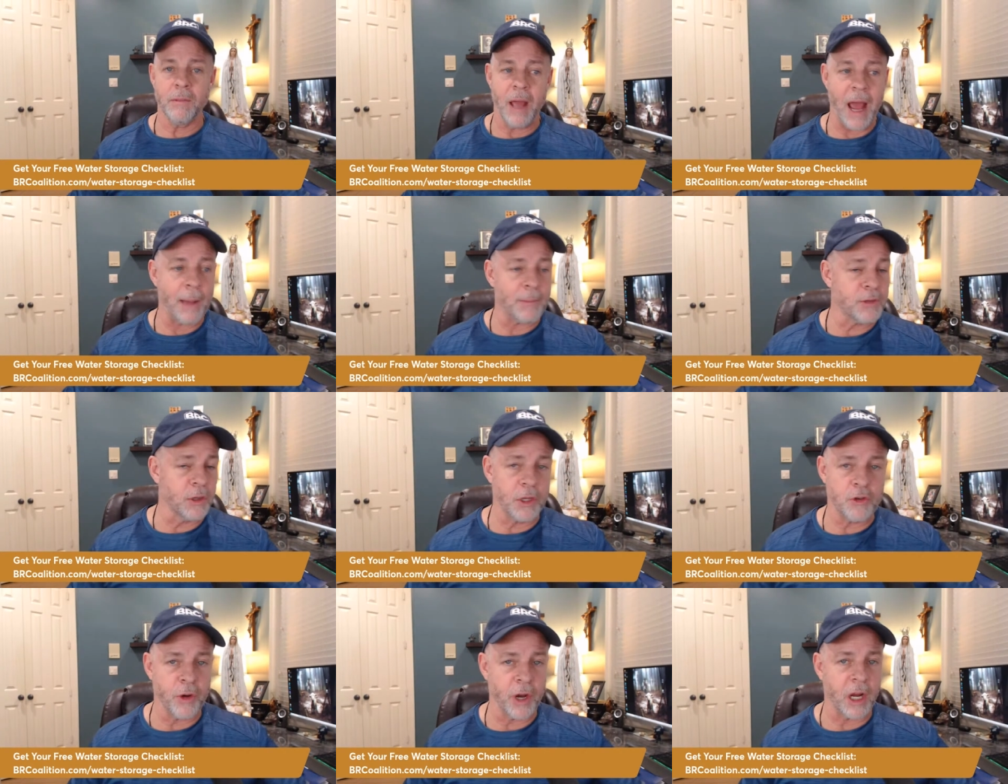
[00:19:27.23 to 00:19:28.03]

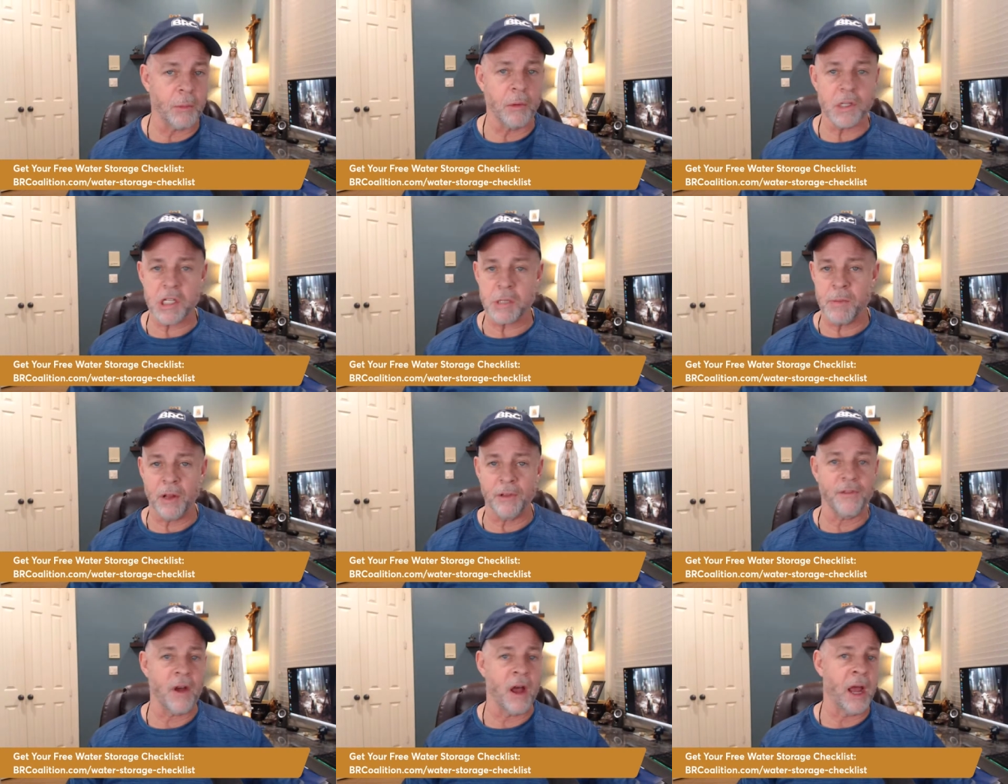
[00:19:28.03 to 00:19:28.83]
Absolutely drinkable,
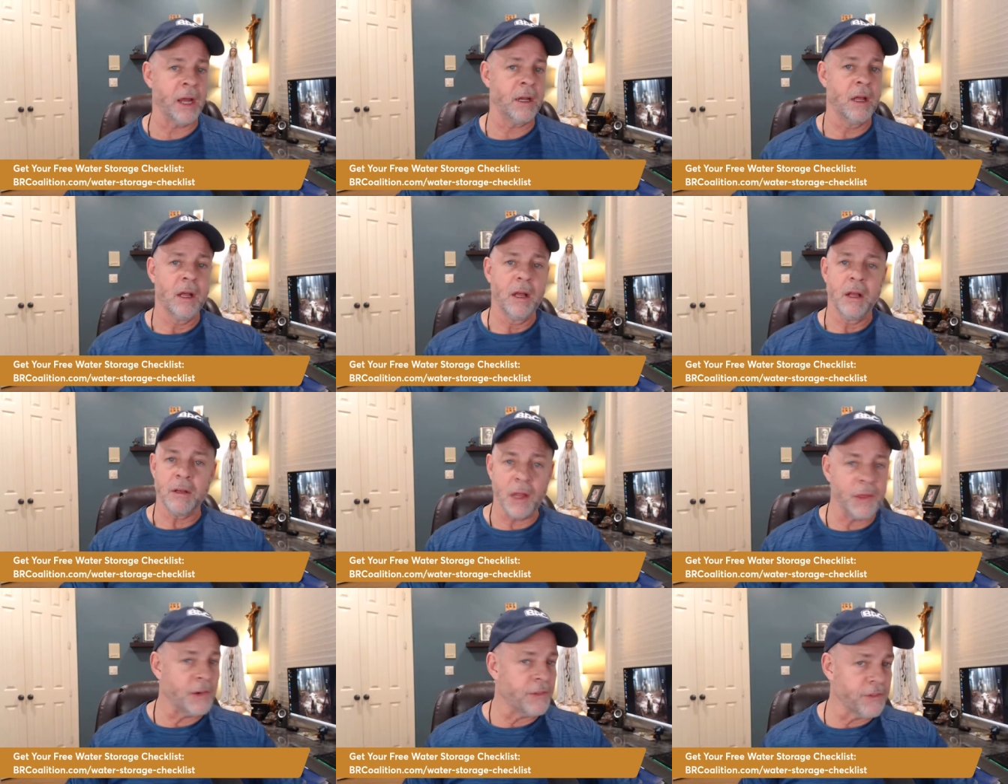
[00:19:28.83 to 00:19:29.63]
smelled fine,
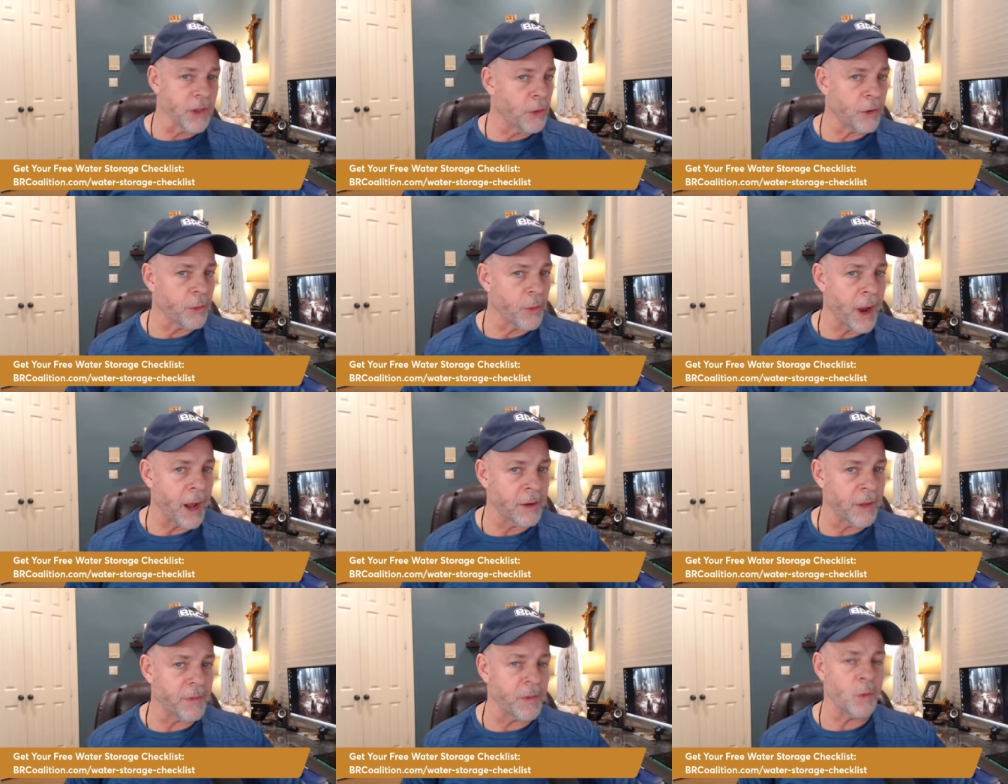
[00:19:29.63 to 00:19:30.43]
nothing floating
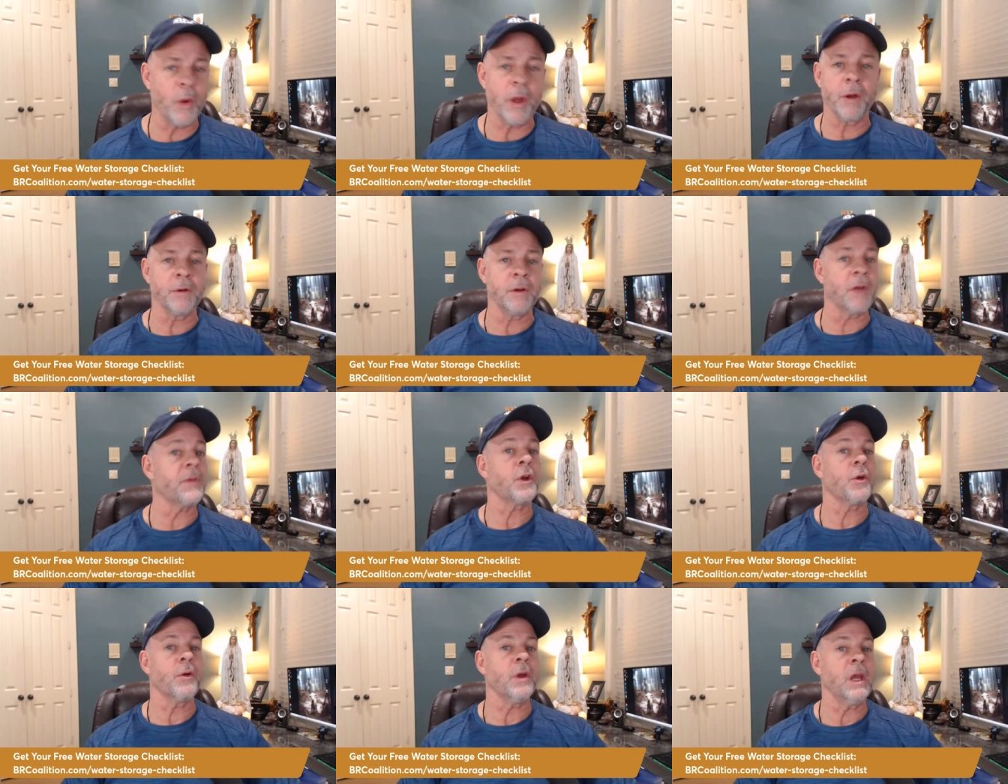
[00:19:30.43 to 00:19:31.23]
around, nothing weird,
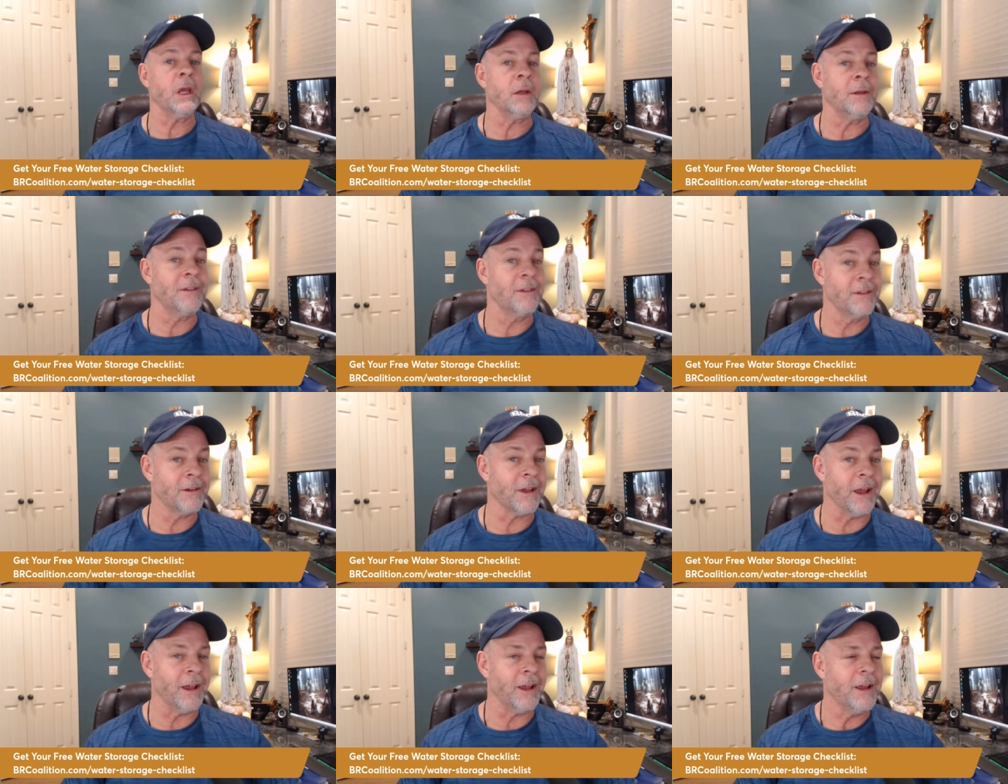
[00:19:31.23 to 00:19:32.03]
nothing green.
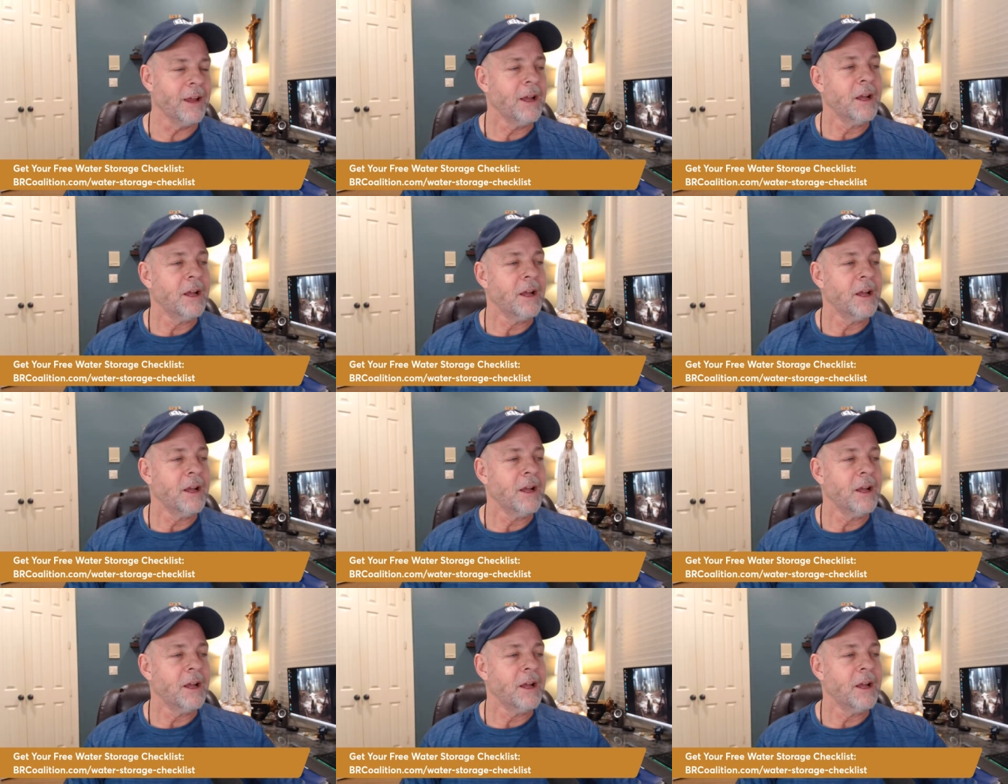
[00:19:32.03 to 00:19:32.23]
Okay.